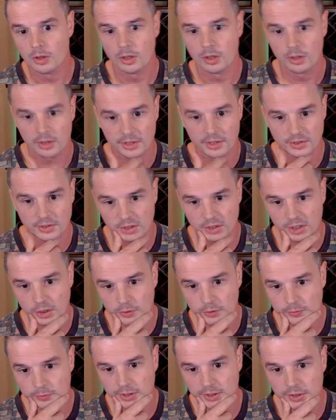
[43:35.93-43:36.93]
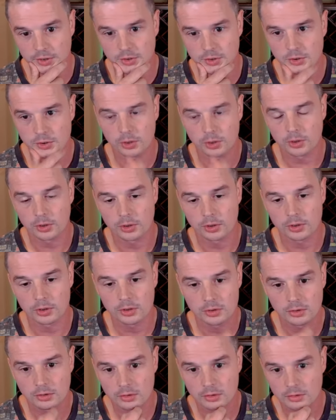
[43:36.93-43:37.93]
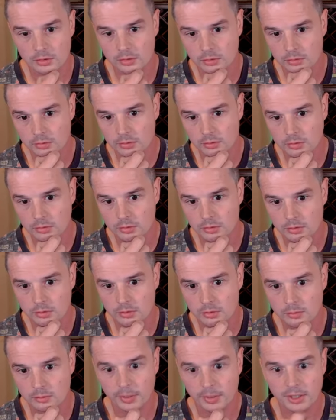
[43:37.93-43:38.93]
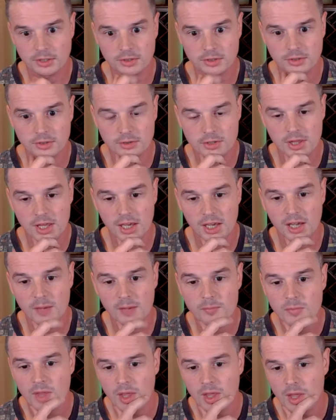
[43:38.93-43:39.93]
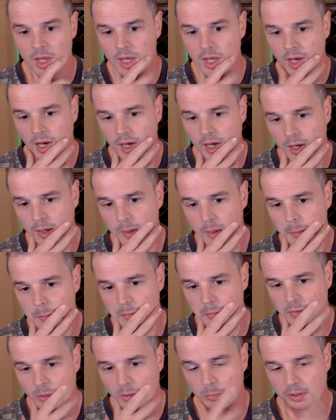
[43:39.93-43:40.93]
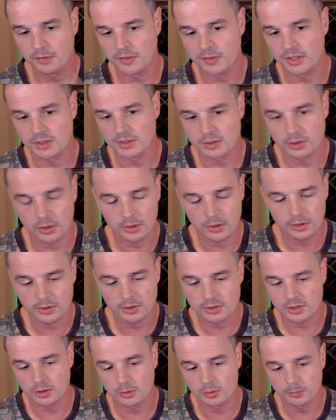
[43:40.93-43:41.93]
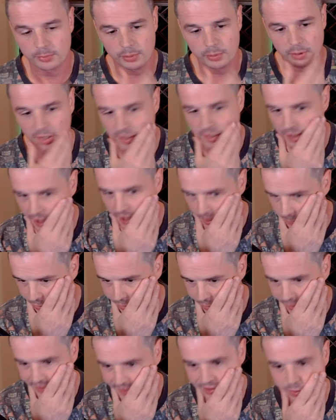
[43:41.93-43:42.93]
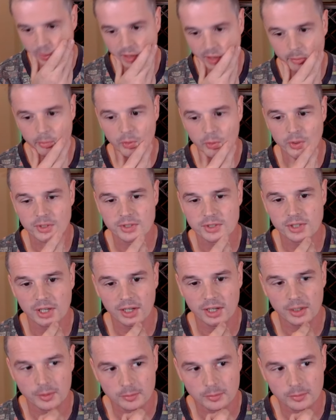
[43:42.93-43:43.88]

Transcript: They shut off other Tron pieces there. Oblivion Stone is still pretty damn good into our board state.